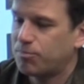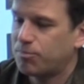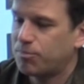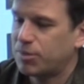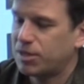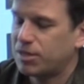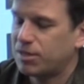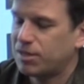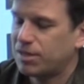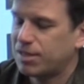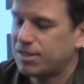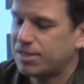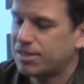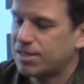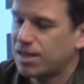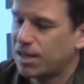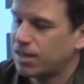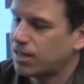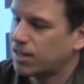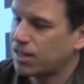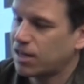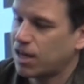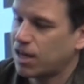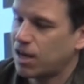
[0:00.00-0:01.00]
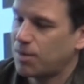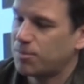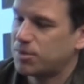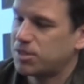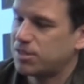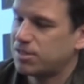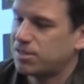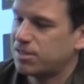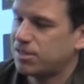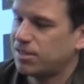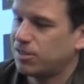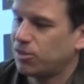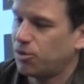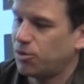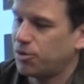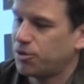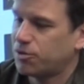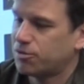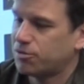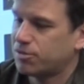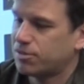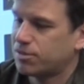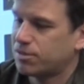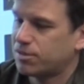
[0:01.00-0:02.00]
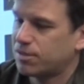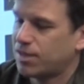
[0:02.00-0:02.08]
But it's not uncommon to see lawyers